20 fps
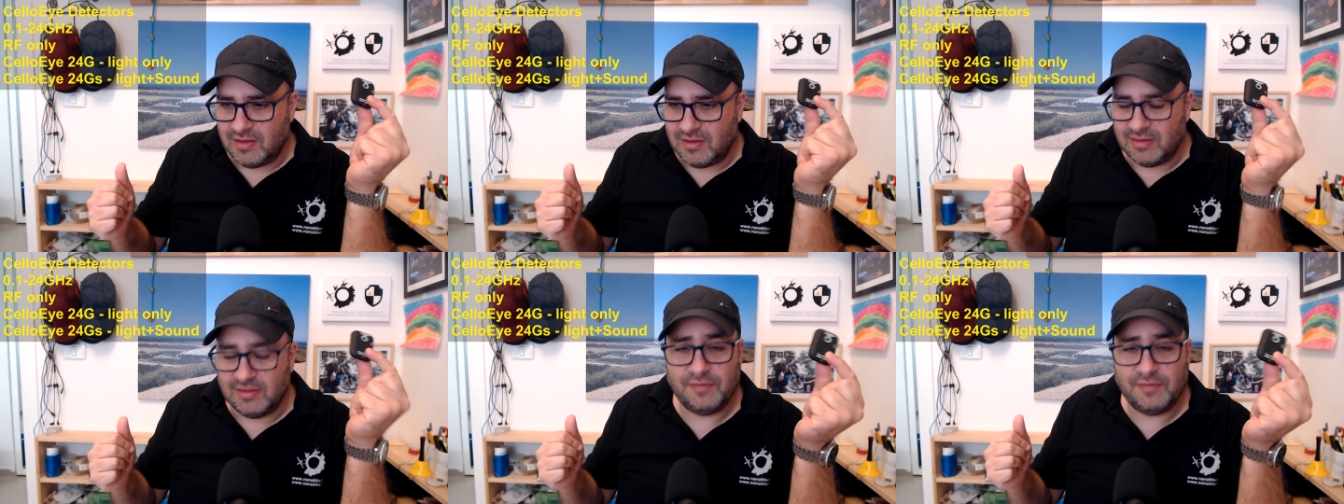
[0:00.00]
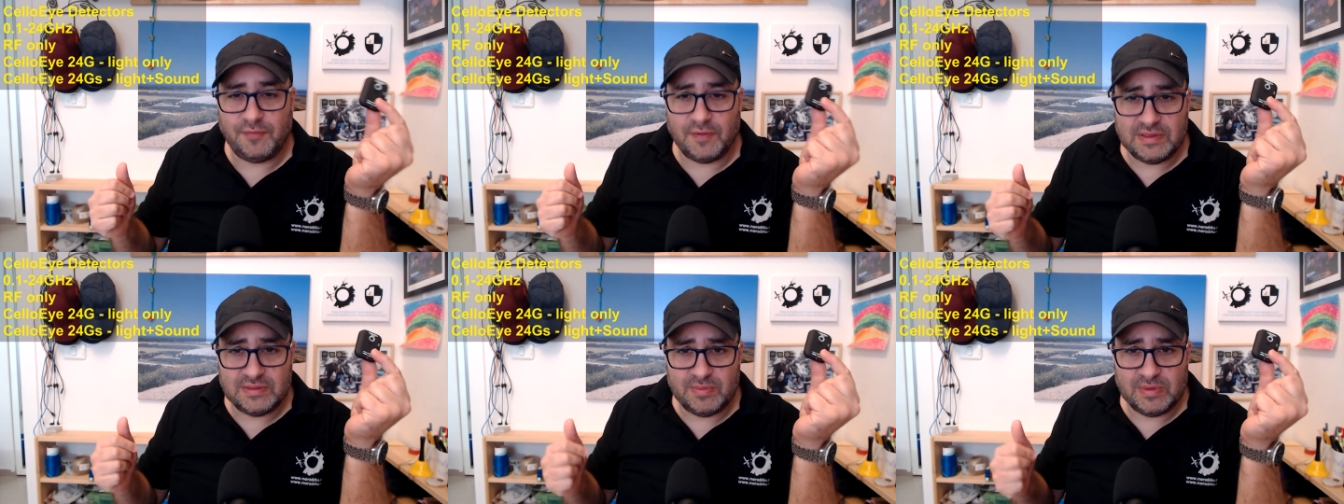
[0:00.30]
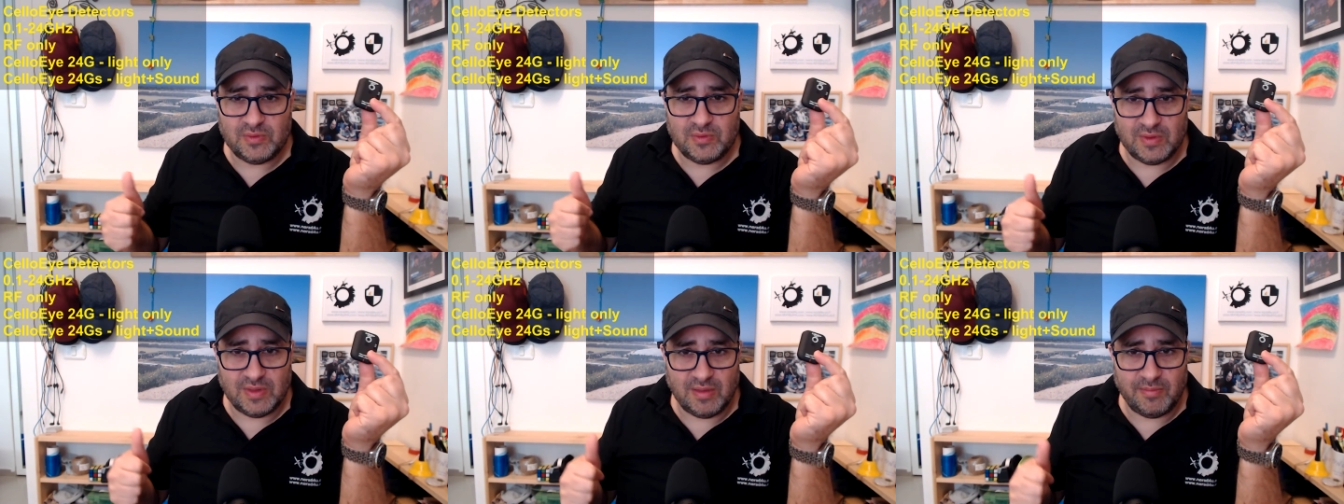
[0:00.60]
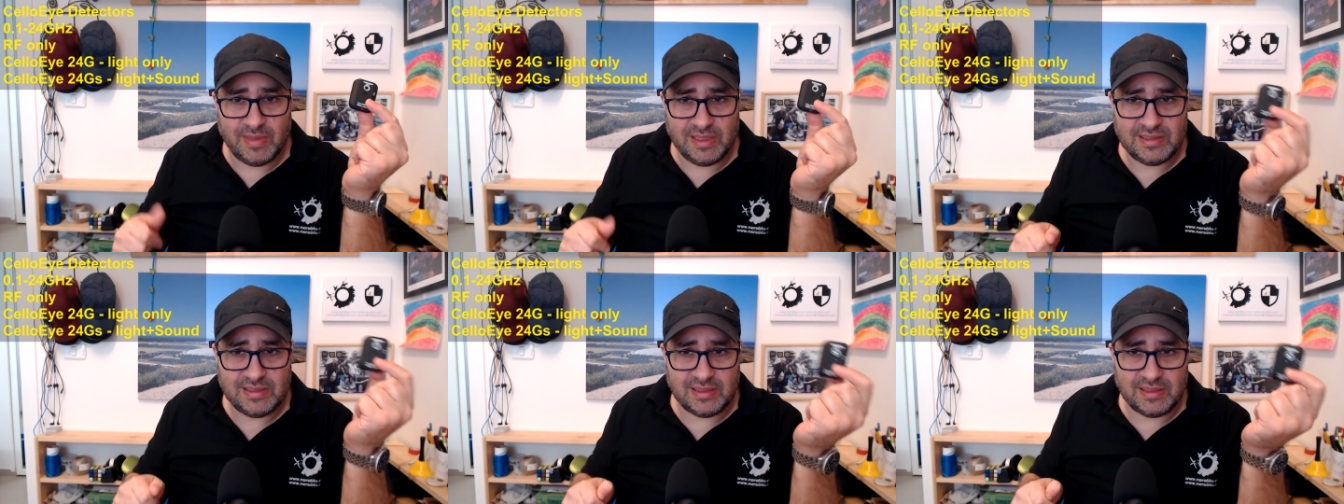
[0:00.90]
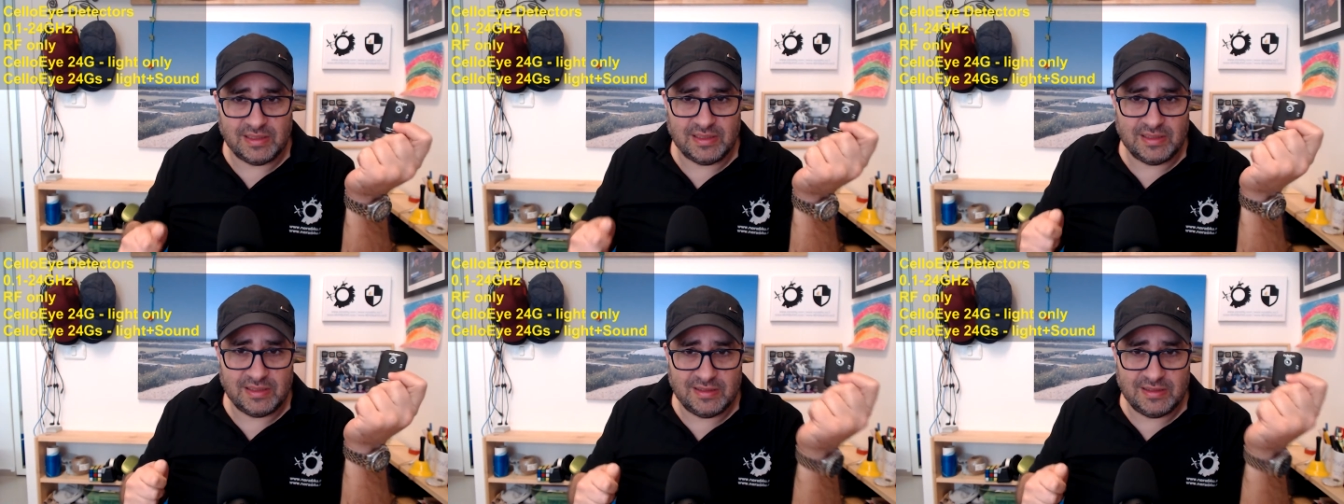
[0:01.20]
difference between a meter
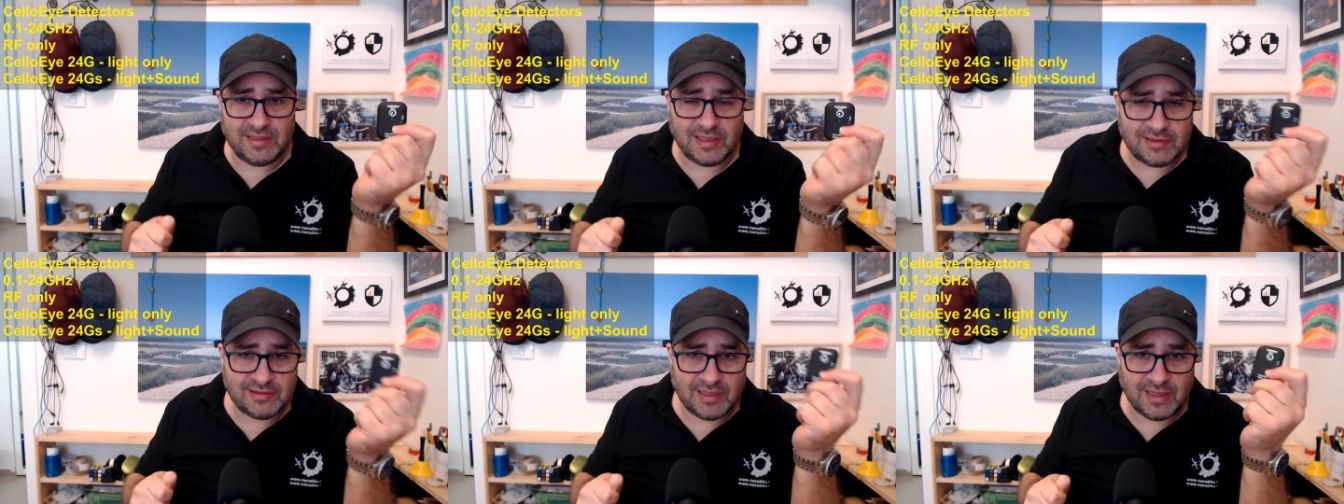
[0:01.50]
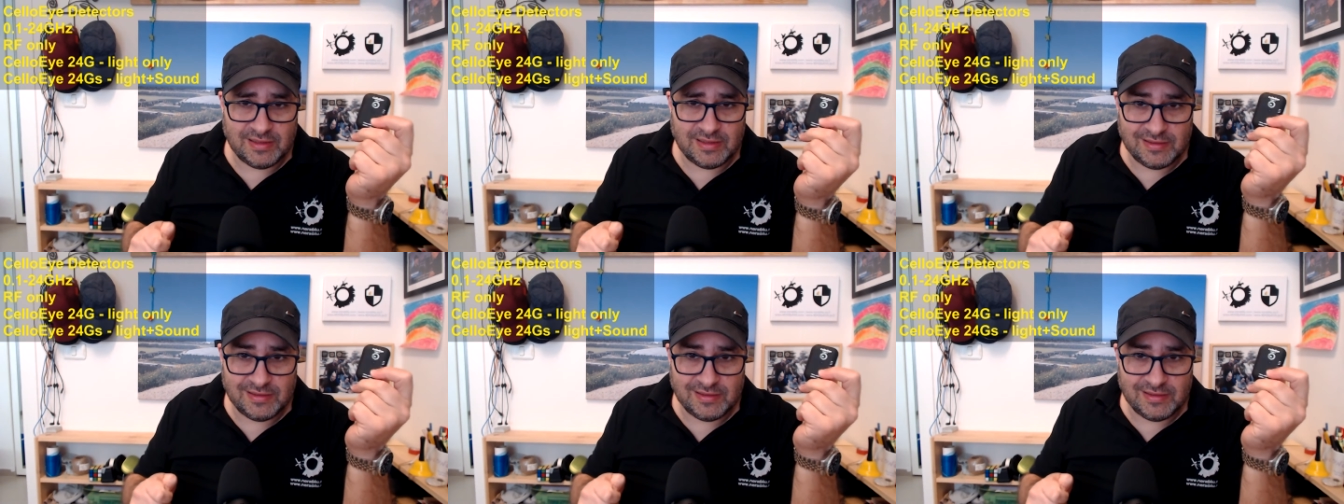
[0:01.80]
and a, a,